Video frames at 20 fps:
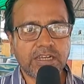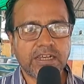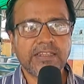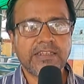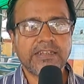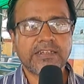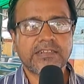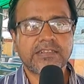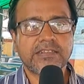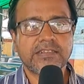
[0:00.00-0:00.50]

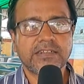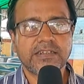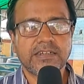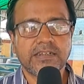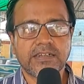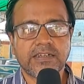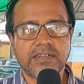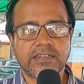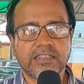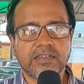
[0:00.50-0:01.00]
collect
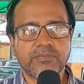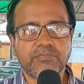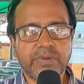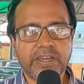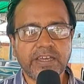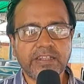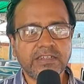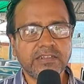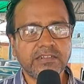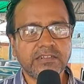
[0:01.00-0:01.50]
uh, the
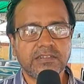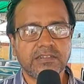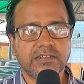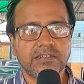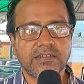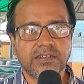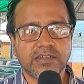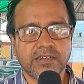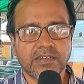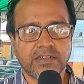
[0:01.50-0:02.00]
parrot
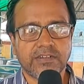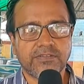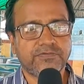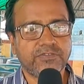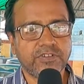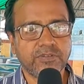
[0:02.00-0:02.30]
uh,